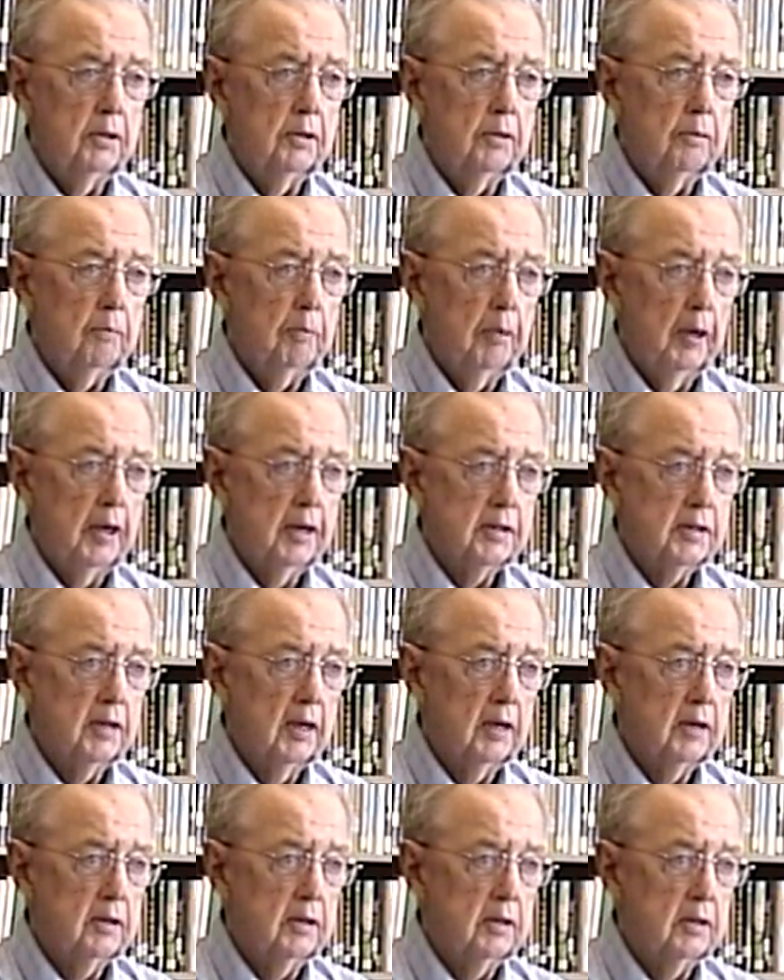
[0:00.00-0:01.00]
to pass
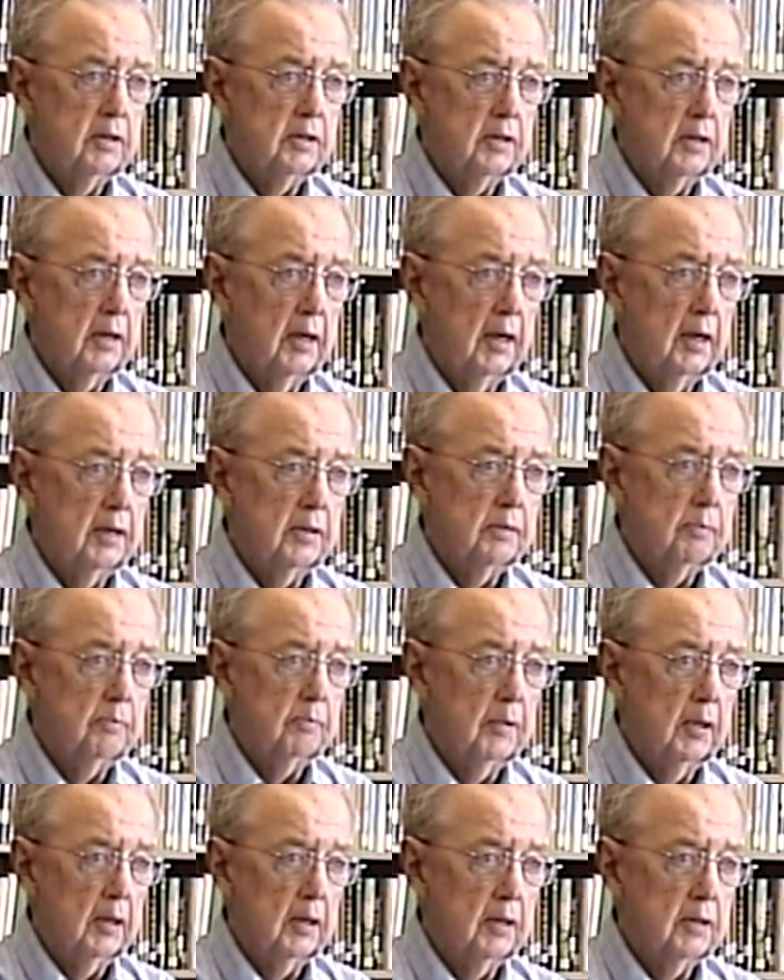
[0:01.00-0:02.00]
out to these guys,
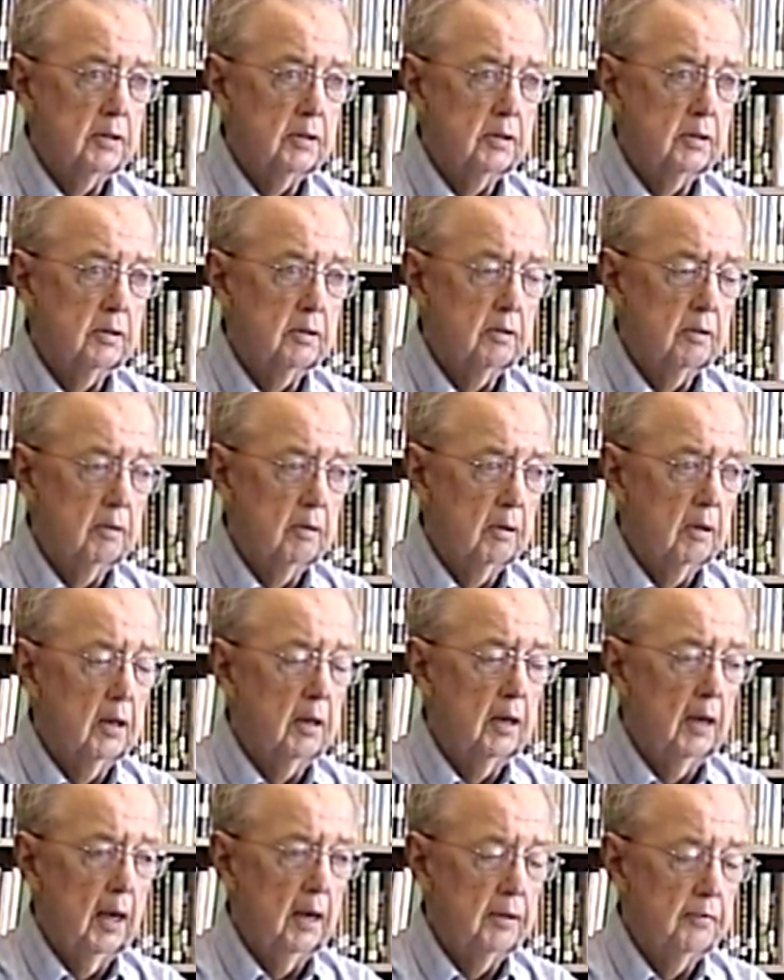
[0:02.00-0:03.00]
because
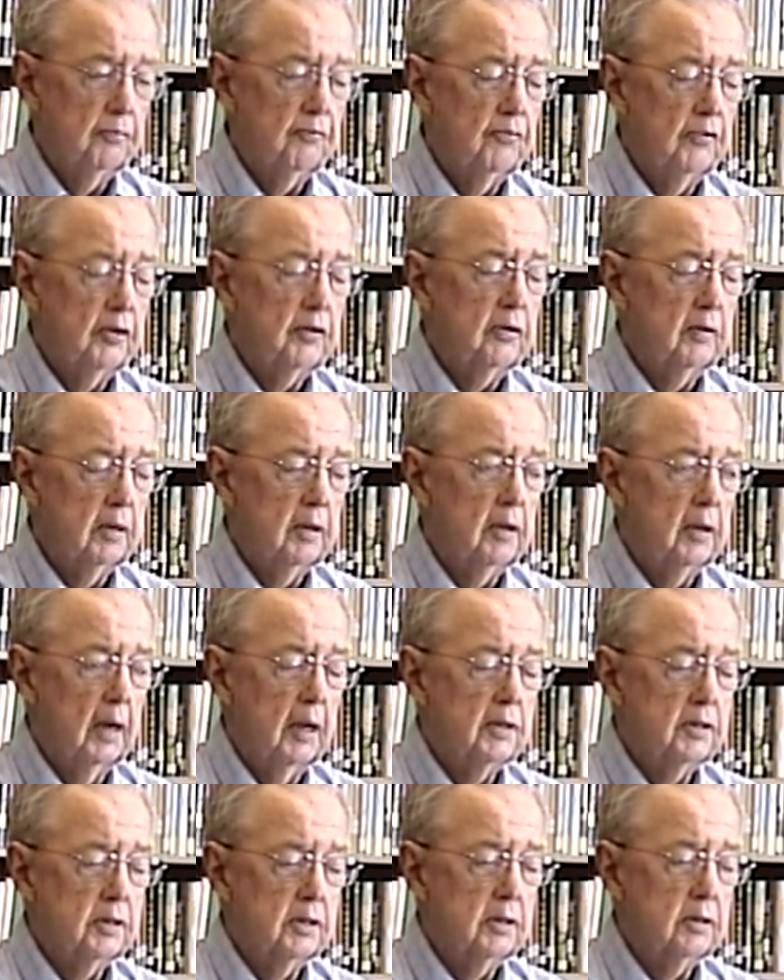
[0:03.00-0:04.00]
I still
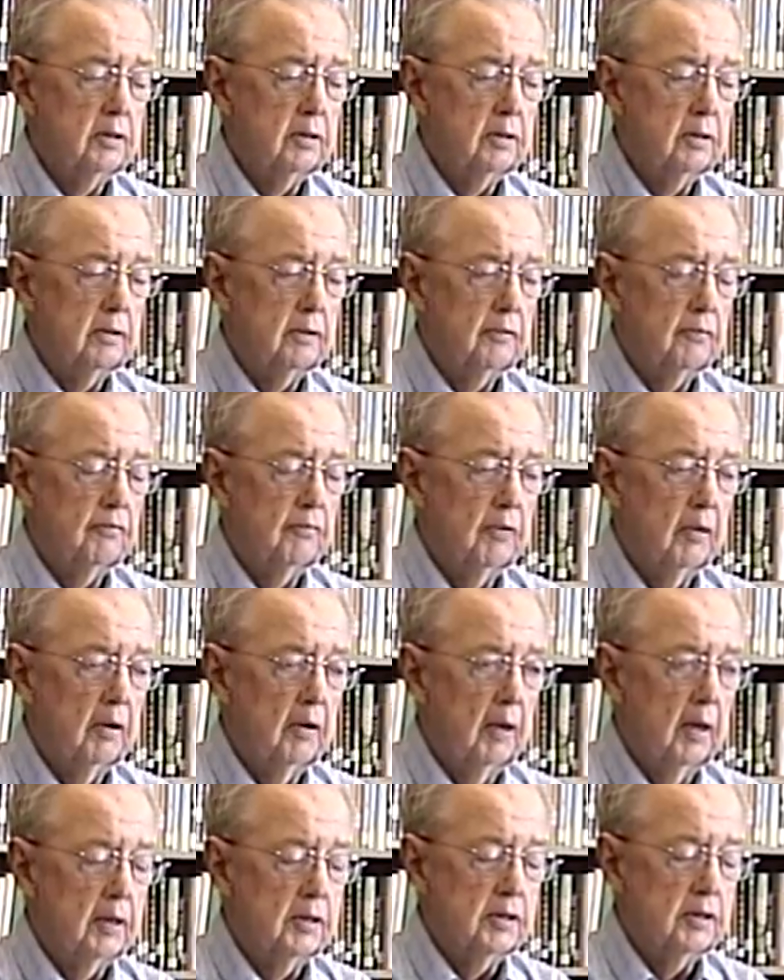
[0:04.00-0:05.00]

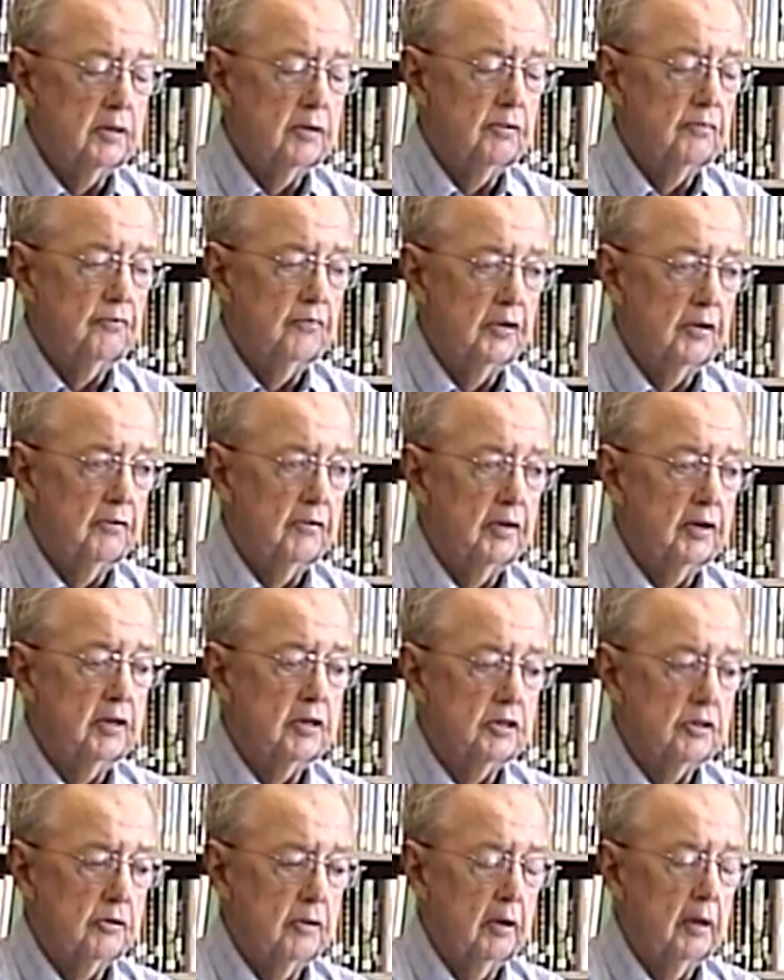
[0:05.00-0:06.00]
feel very
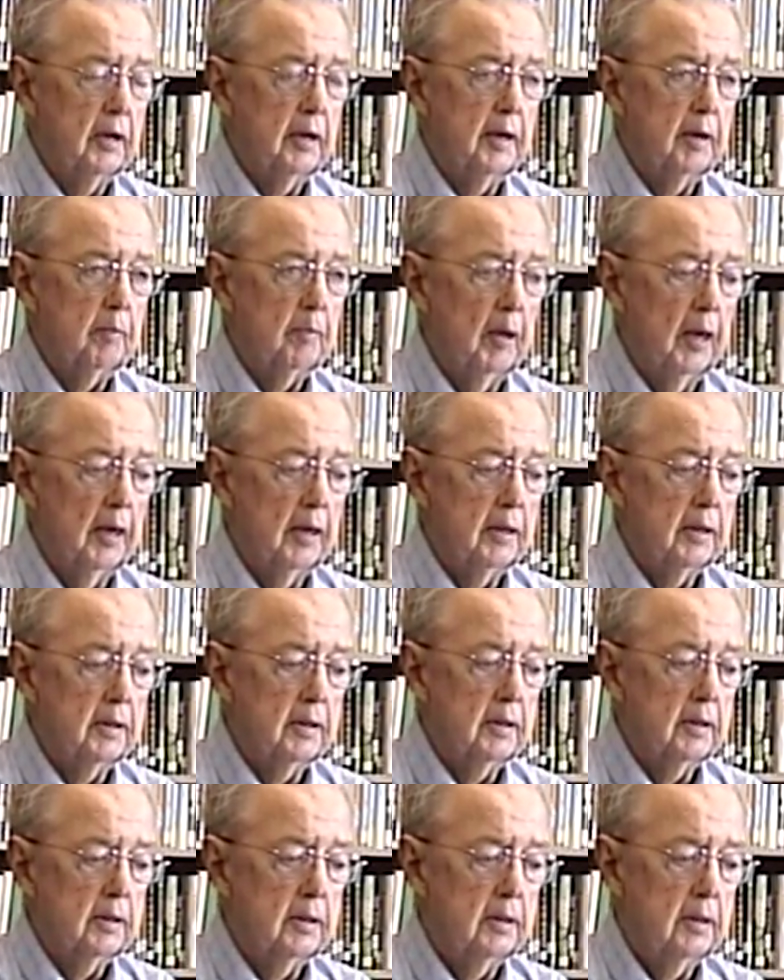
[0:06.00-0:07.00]
strongly about it.
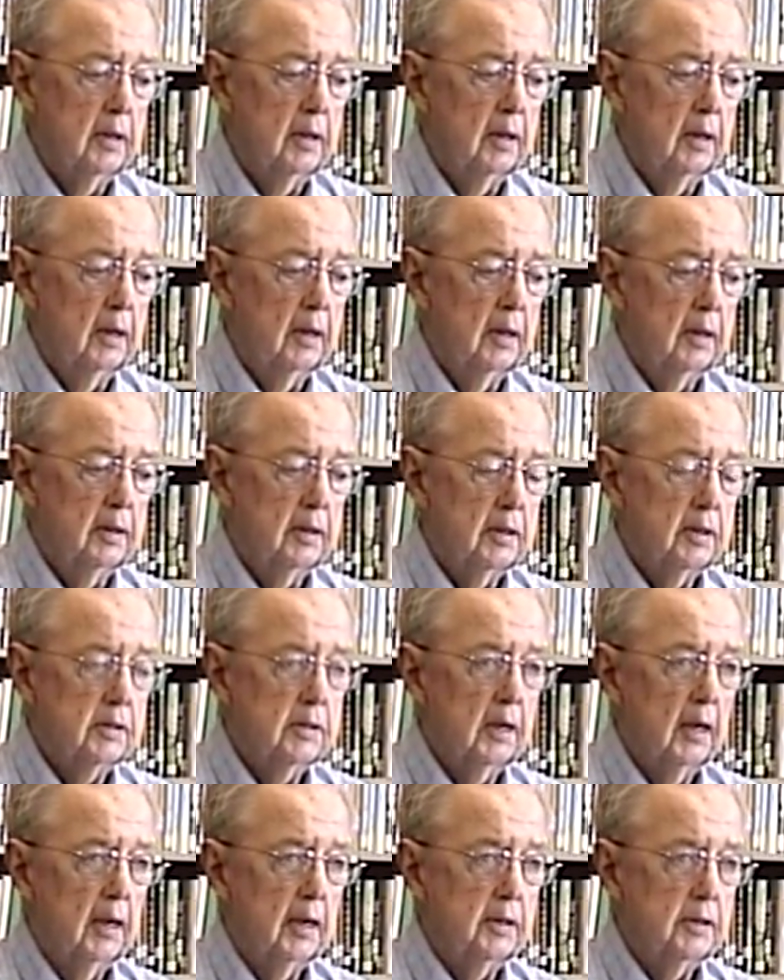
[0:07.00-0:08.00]

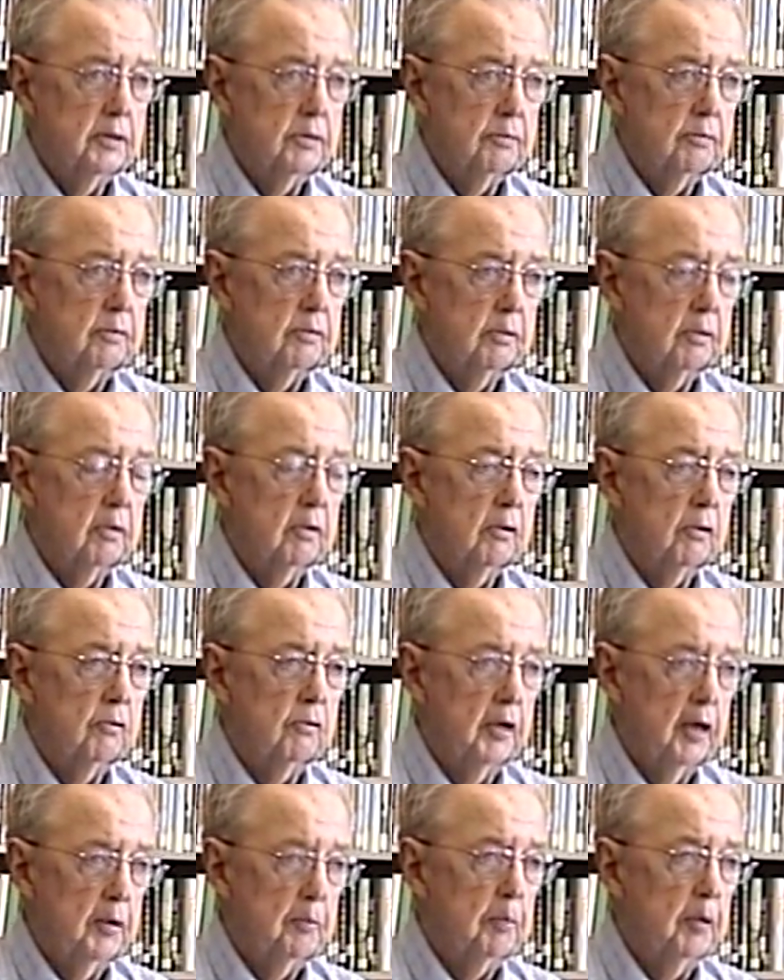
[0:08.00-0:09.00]
These guys
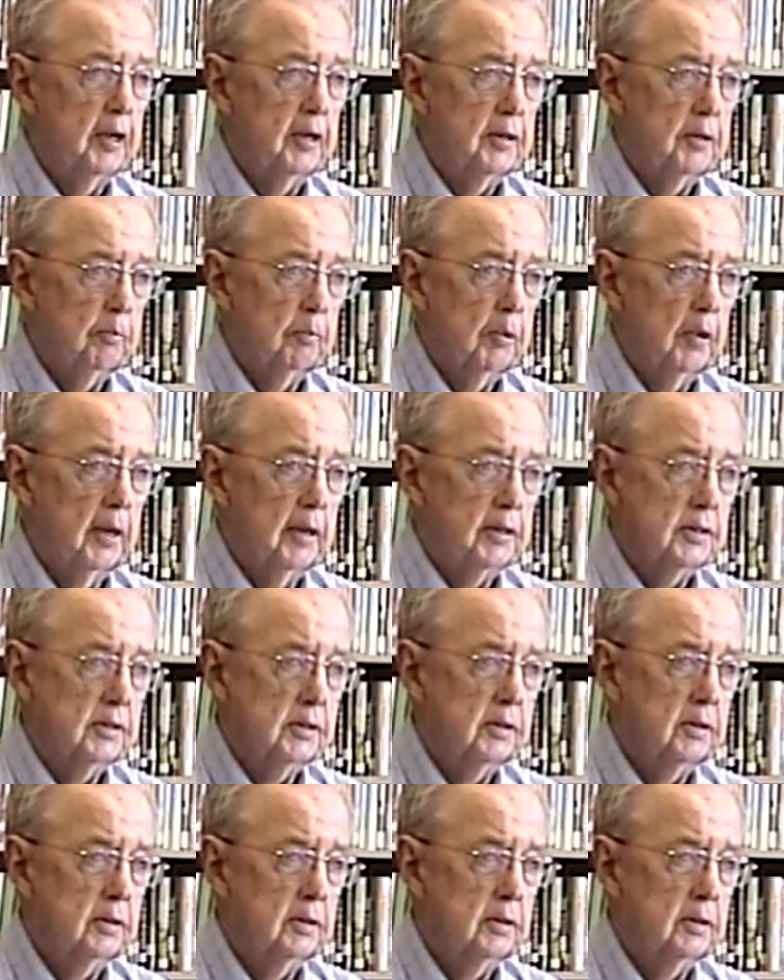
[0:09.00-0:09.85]
really paid the price.